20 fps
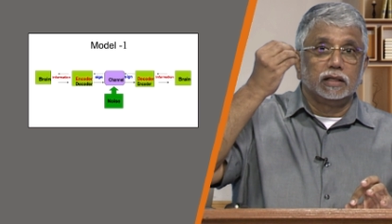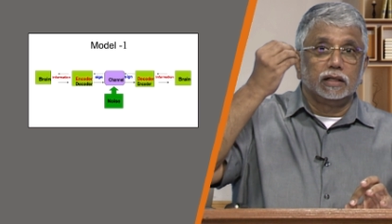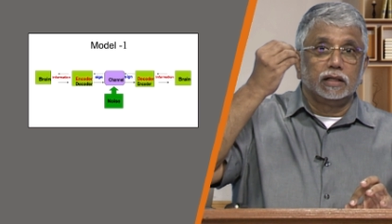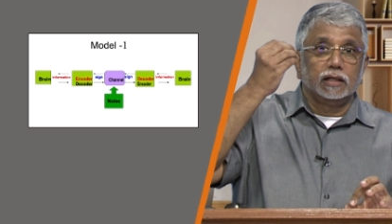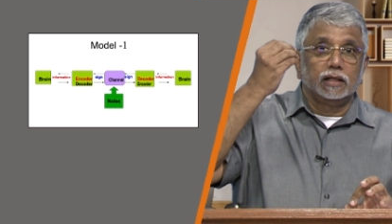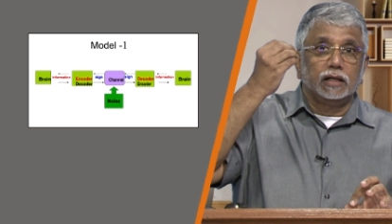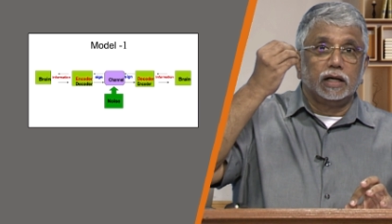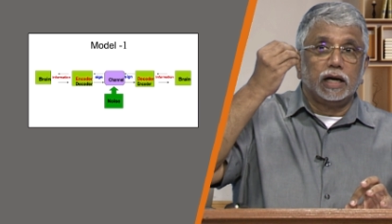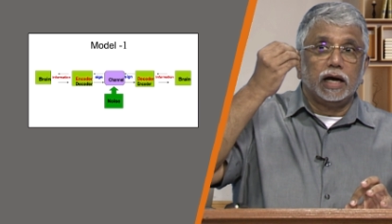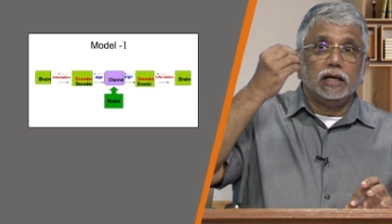
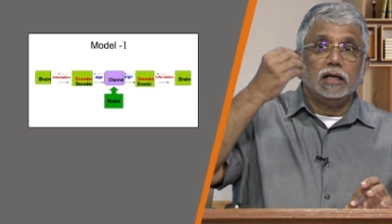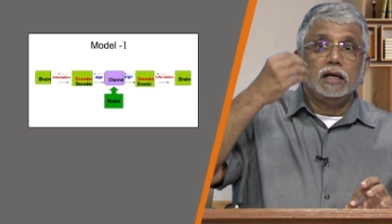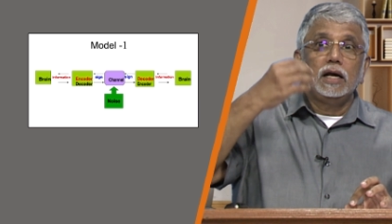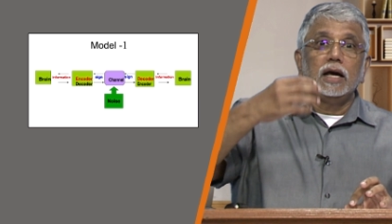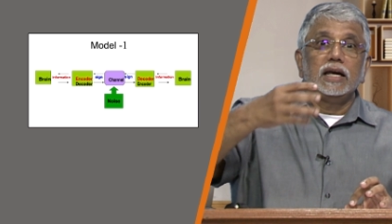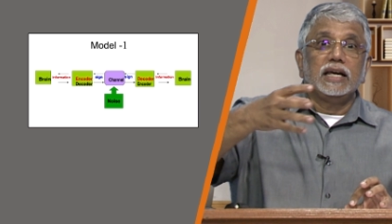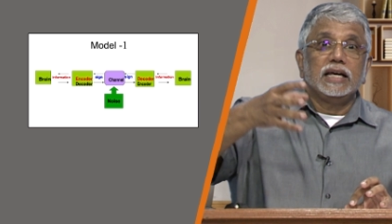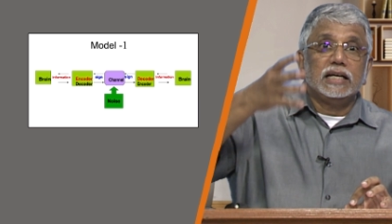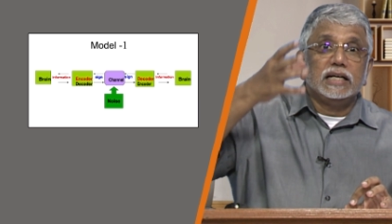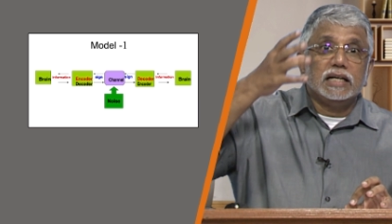right
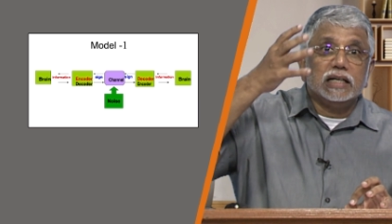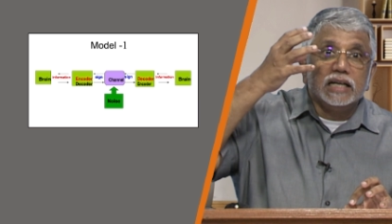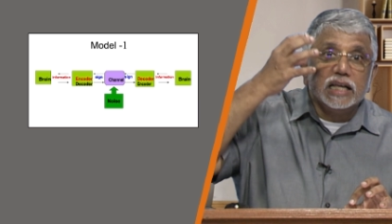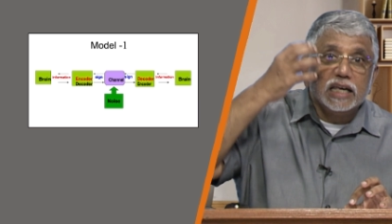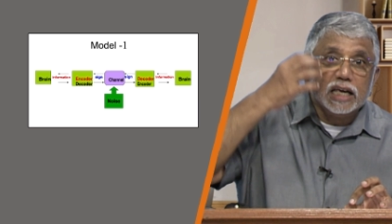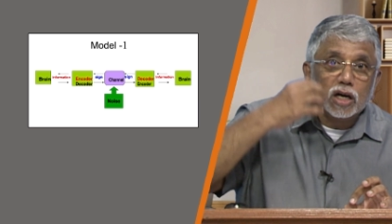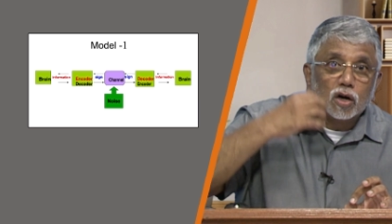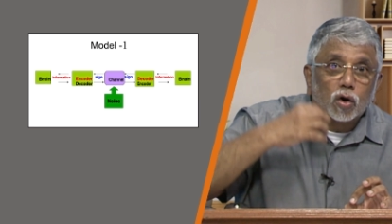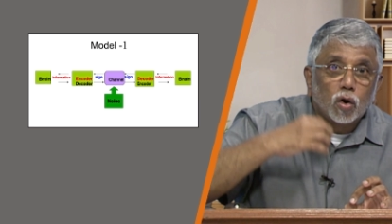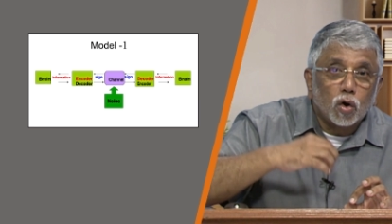it
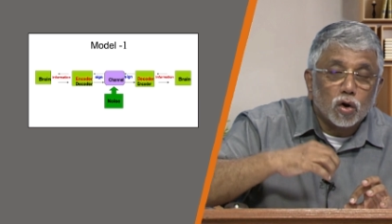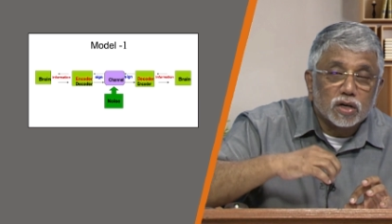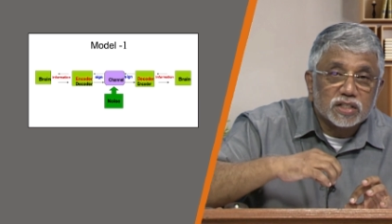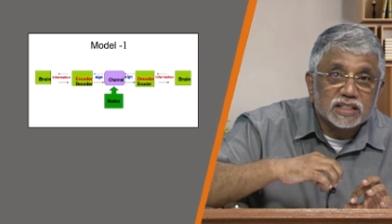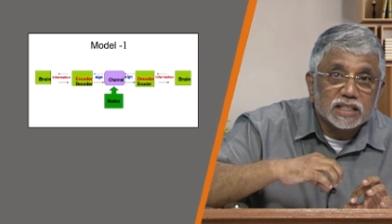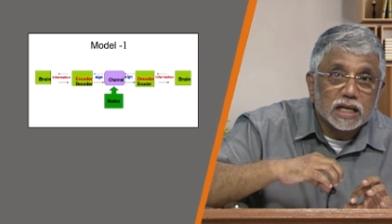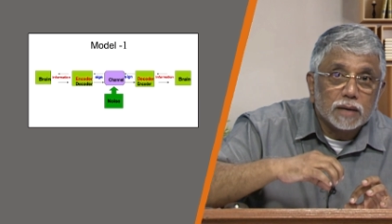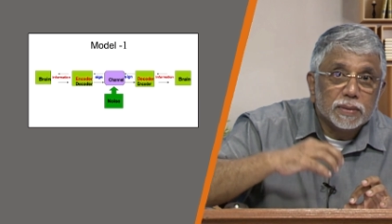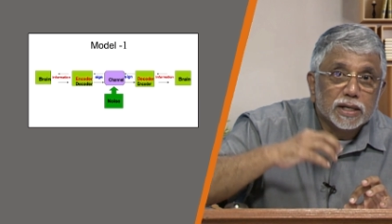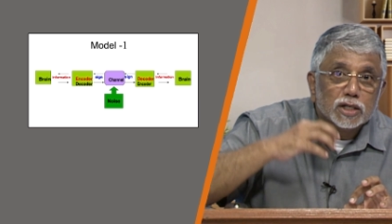decodes
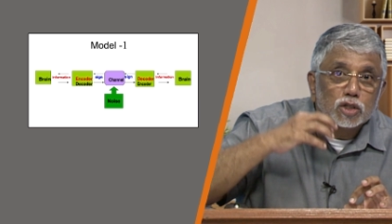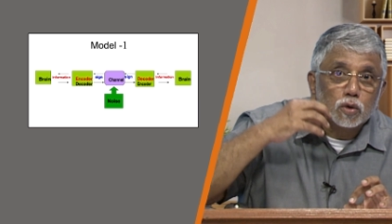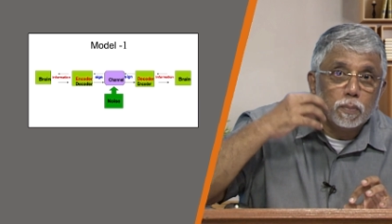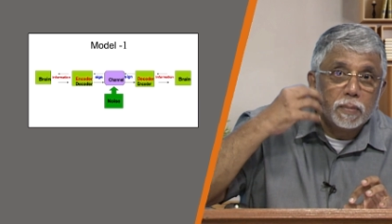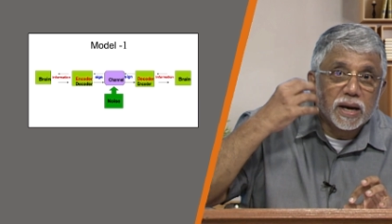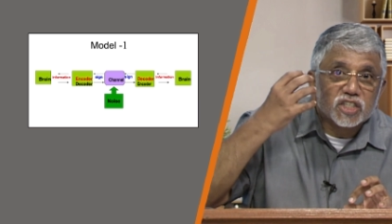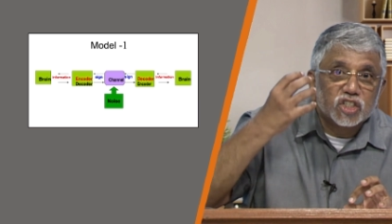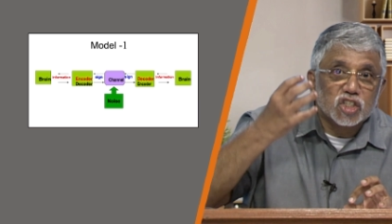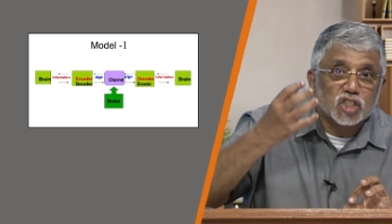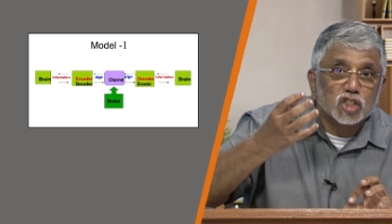them into
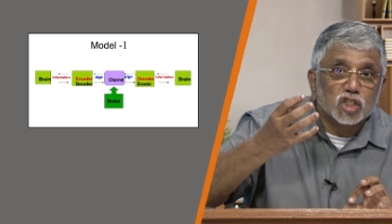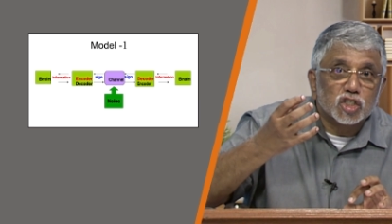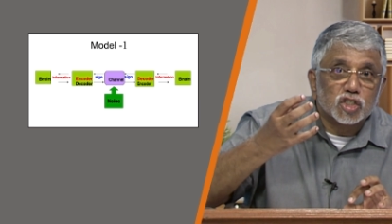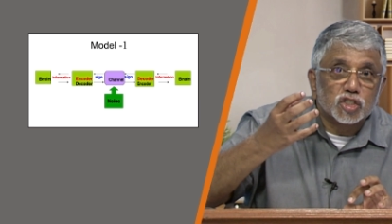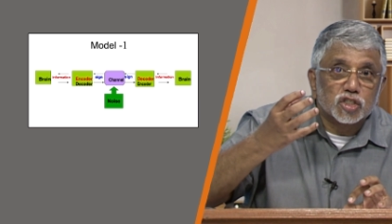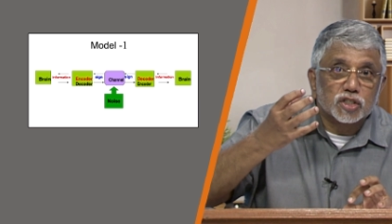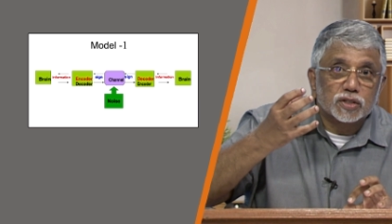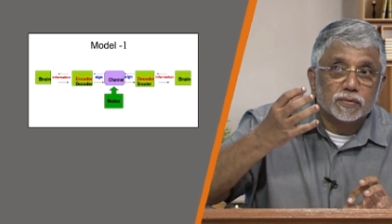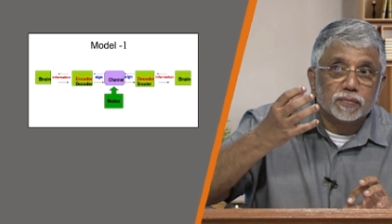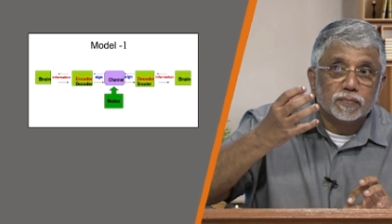messages